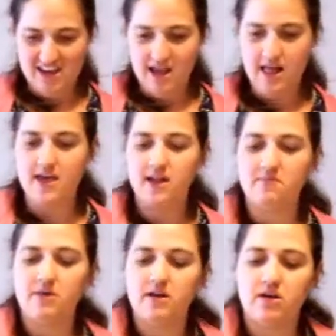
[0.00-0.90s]
And then
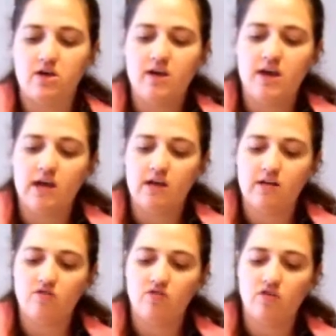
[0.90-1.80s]
I'm gonna go ahead
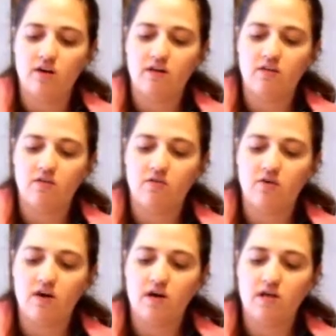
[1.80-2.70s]
and transfer
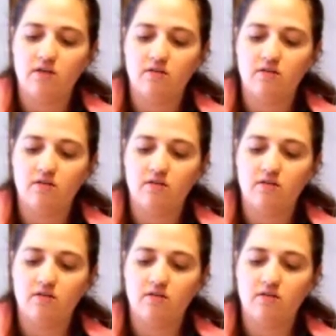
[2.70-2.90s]
it